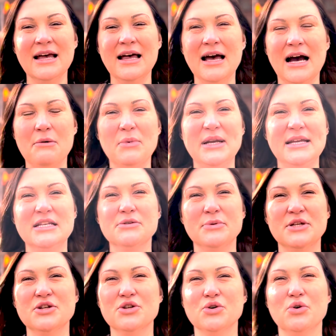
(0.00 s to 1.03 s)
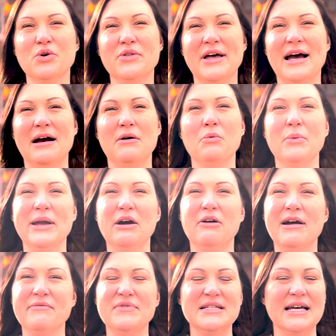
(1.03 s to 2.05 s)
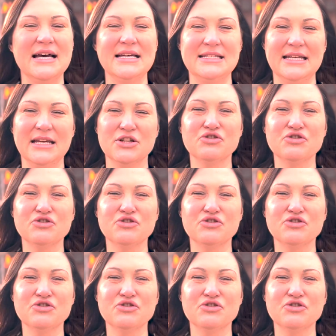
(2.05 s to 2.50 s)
and we need to ensure that we are advertising